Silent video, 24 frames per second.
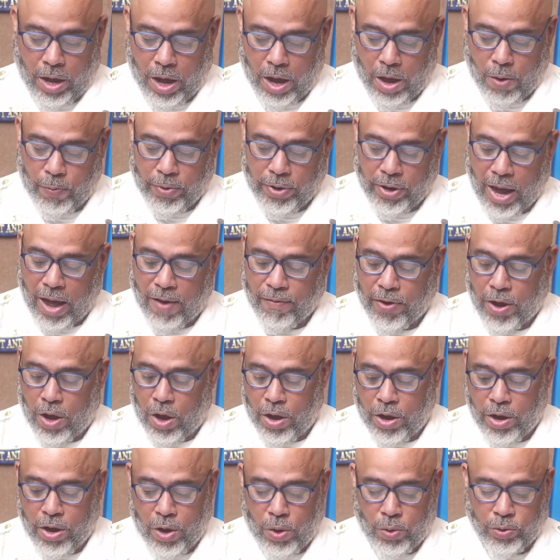we have an
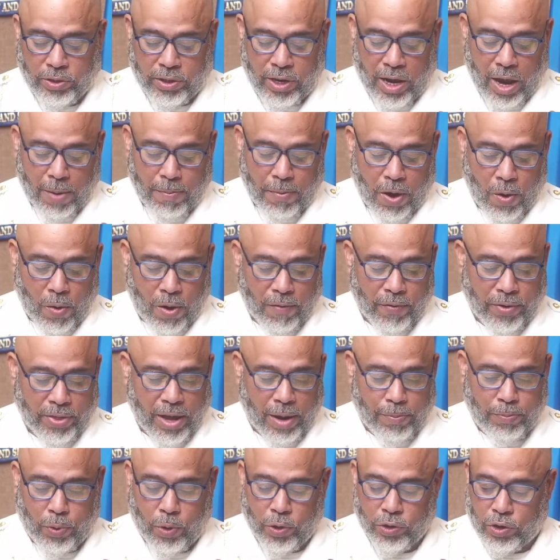unknown time. However,
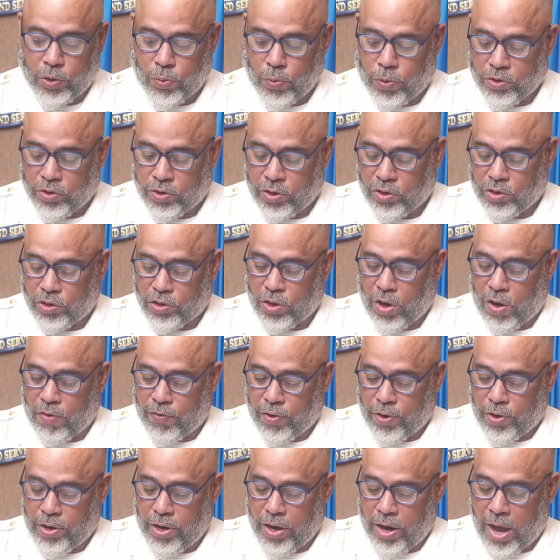that person was
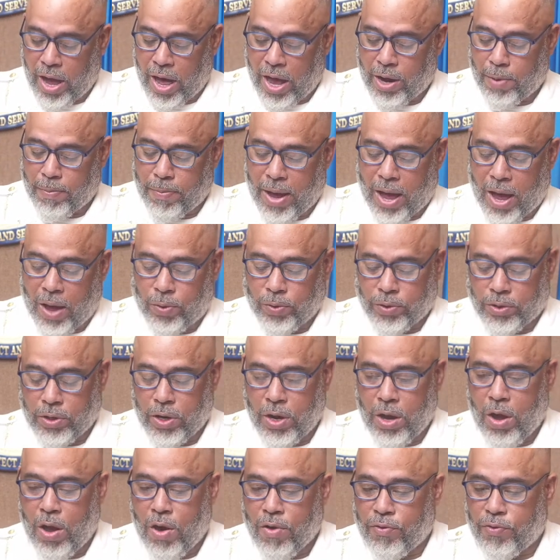discovered at about
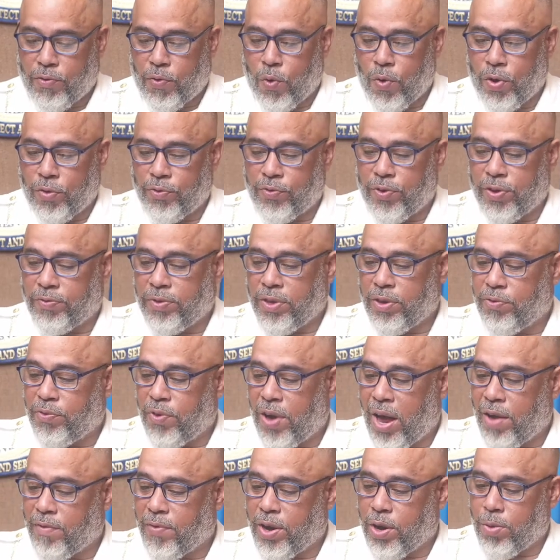
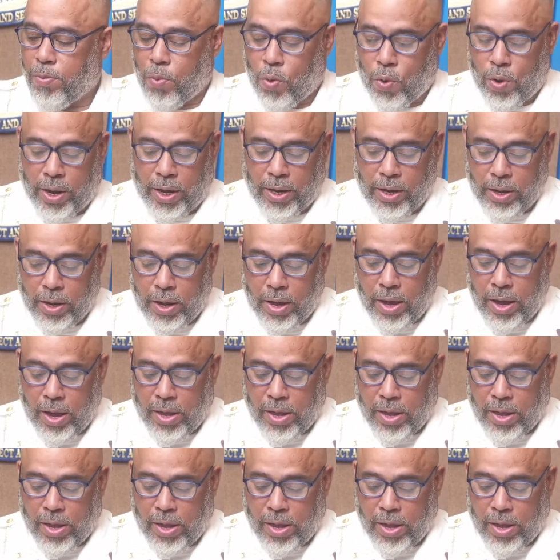4:55 in the morning.